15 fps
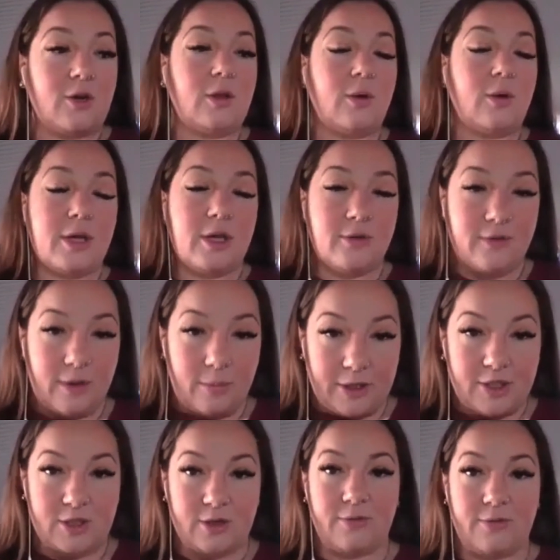you're lowering your
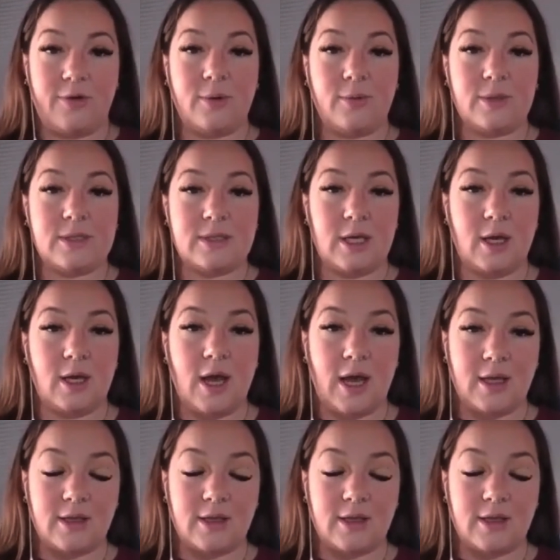vibrational frequency,